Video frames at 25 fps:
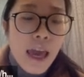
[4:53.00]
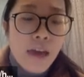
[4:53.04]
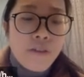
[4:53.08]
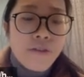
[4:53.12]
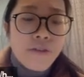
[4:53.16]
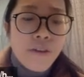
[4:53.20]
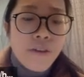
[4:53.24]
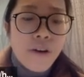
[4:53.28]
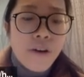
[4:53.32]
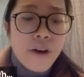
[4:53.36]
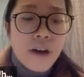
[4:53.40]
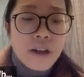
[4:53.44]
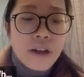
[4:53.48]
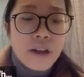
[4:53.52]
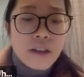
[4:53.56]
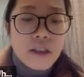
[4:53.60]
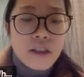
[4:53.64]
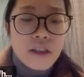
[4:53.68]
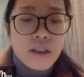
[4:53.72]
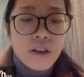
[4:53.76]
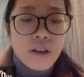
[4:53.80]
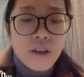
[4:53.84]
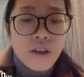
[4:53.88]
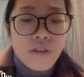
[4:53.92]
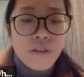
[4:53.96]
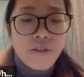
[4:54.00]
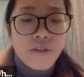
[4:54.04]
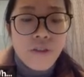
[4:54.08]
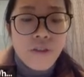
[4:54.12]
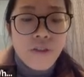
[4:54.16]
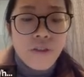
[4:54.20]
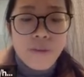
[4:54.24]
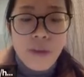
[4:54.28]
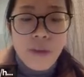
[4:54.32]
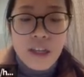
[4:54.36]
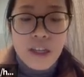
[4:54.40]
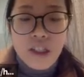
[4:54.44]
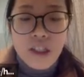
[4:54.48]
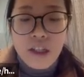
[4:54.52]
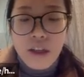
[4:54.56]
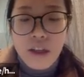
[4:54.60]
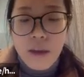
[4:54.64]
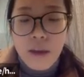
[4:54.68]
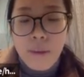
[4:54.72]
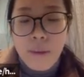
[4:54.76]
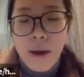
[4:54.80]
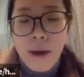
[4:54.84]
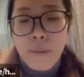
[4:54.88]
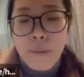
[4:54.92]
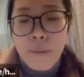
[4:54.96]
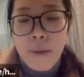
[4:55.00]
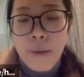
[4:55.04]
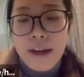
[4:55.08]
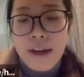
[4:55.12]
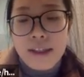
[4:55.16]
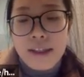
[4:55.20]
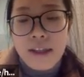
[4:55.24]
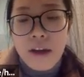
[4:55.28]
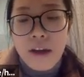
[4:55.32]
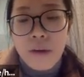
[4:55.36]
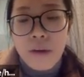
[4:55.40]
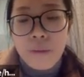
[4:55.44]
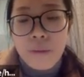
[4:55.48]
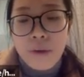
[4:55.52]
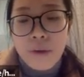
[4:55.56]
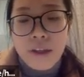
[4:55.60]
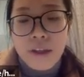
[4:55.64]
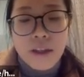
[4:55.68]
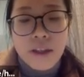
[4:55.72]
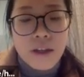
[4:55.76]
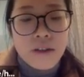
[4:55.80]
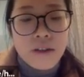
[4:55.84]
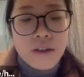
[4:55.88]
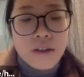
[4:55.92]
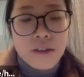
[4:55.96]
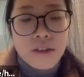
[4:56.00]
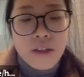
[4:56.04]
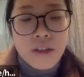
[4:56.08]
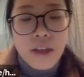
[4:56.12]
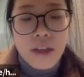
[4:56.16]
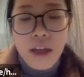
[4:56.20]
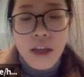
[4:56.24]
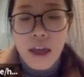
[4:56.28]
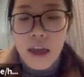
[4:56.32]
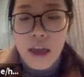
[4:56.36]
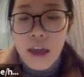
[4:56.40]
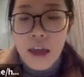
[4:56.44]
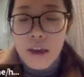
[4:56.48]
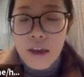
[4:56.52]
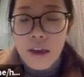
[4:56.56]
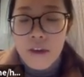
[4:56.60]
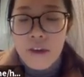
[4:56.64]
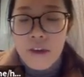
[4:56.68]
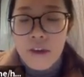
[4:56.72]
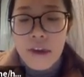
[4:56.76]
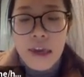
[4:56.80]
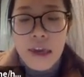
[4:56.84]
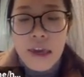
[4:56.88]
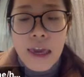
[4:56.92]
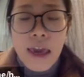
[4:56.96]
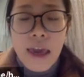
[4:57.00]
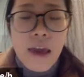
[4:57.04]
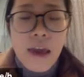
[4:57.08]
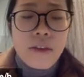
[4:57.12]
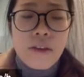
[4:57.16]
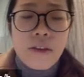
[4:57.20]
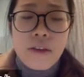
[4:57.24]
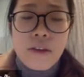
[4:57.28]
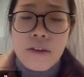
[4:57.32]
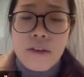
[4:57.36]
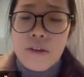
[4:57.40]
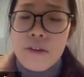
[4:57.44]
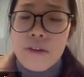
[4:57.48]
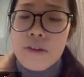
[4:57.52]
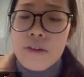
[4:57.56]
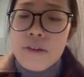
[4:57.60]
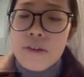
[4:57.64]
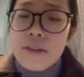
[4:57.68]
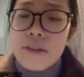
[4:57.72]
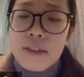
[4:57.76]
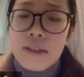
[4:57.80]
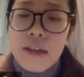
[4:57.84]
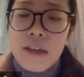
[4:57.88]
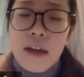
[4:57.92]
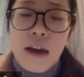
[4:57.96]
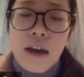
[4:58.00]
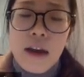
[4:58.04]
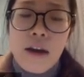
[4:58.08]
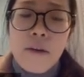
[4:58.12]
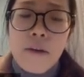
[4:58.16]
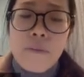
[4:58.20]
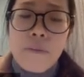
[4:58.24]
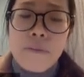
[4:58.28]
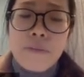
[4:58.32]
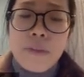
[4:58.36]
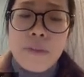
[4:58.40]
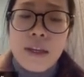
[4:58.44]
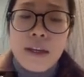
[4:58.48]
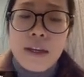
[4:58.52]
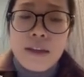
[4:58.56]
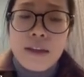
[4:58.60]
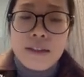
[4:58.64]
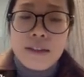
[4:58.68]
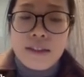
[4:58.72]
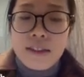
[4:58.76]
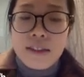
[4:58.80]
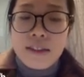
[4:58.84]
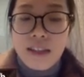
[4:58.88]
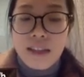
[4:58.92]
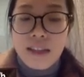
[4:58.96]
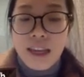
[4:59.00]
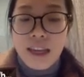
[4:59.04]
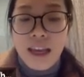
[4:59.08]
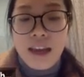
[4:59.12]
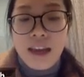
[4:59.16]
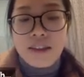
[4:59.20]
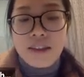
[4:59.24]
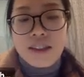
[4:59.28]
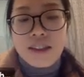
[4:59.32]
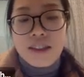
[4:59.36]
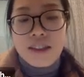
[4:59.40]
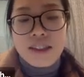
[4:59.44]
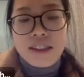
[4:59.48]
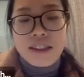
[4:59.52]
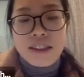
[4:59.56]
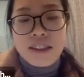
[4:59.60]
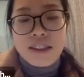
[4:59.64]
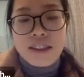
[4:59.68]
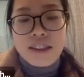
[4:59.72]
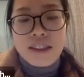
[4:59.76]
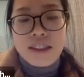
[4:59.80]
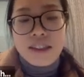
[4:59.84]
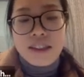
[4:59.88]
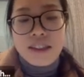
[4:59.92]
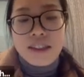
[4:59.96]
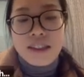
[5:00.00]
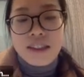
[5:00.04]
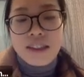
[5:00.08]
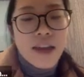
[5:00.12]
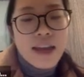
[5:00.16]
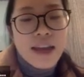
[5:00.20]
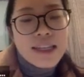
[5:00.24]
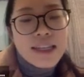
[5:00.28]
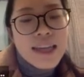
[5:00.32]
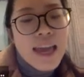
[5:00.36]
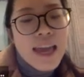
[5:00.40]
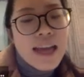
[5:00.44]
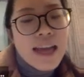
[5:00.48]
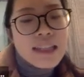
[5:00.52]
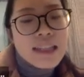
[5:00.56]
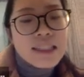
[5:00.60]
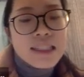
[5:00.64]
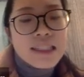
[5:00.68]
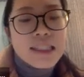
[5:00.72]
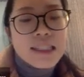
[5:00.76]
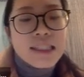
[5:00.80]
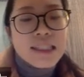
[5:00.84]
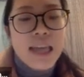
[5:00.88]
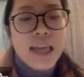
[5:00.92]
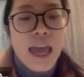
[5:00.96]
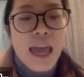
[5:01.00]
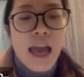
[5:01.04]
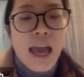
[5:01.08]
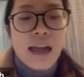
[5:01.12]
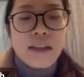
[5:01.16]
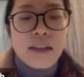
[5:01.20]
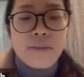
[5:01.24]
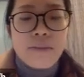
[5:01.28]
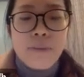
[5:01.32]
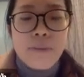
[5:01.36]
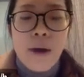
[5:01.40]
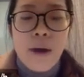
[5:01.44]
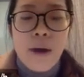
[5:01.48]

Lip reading: And for additional information about Python on Windows, you can use you can just like look at the content at